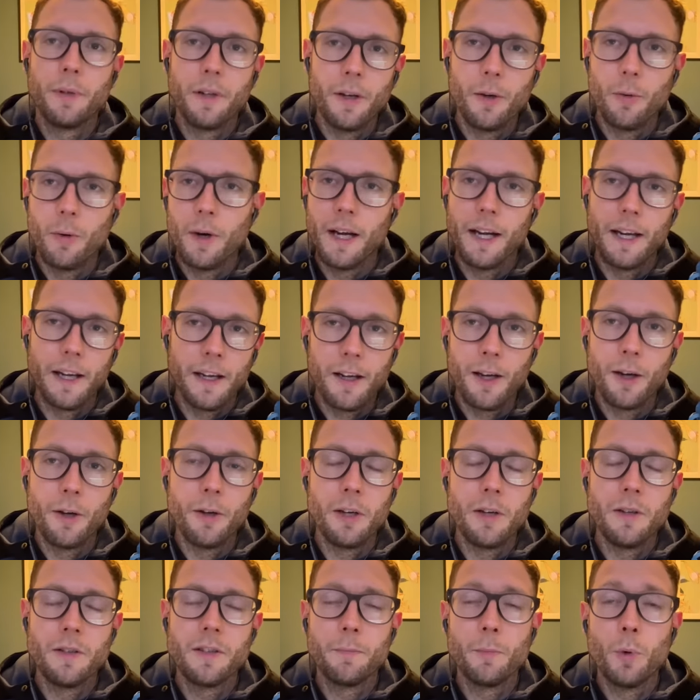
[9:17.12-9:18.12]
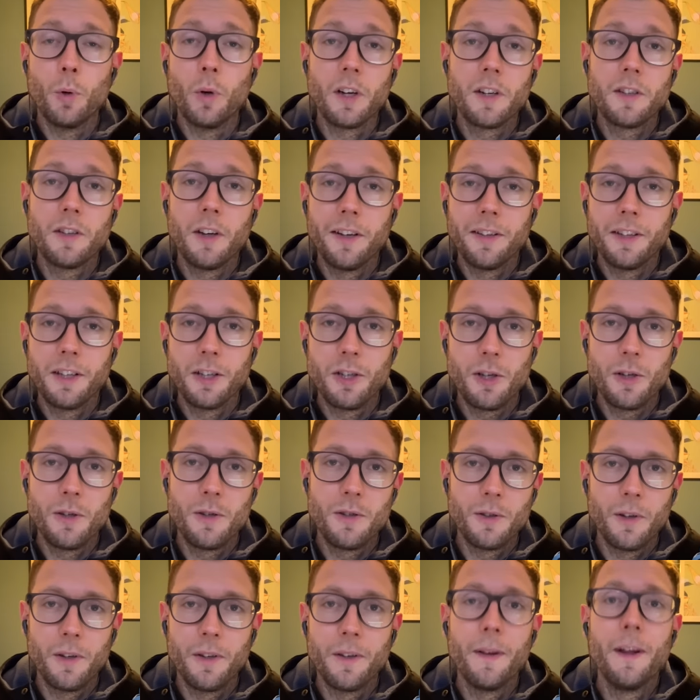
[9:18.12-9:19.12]
it away and go use more exciting
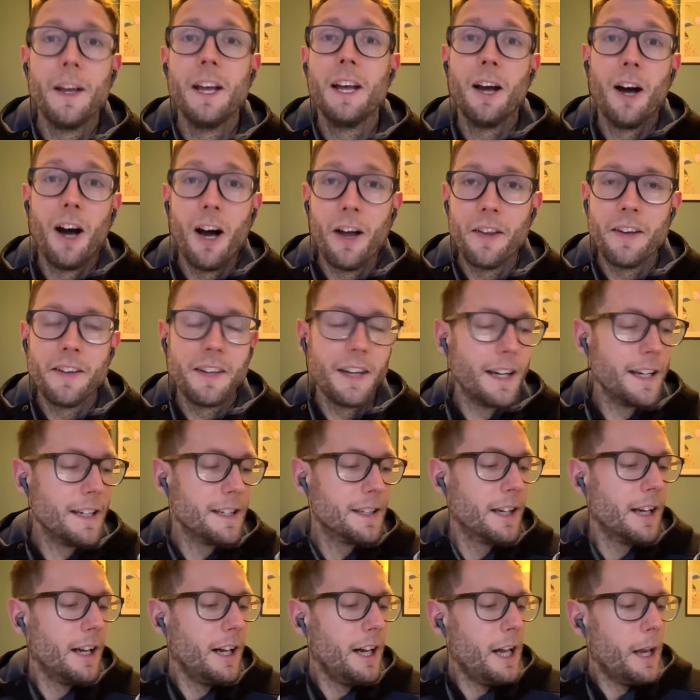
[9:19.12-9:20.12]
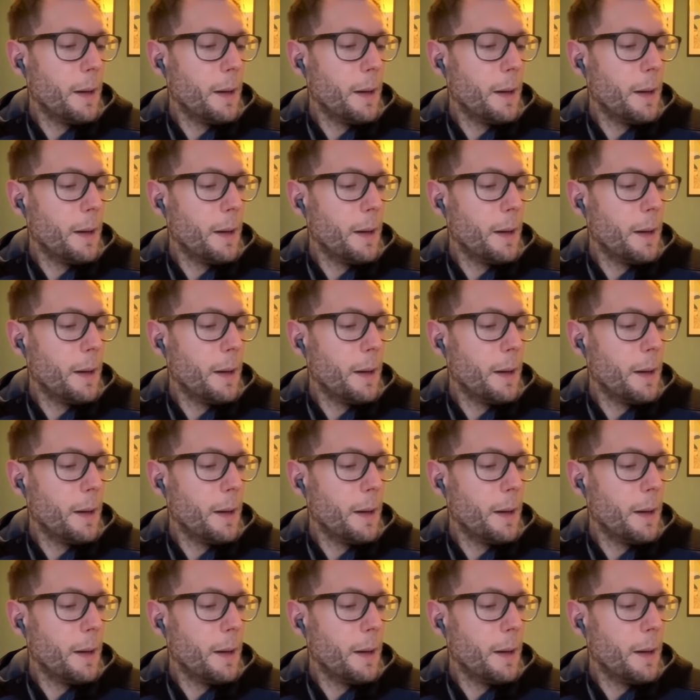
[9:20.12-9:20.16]
shoes on other days.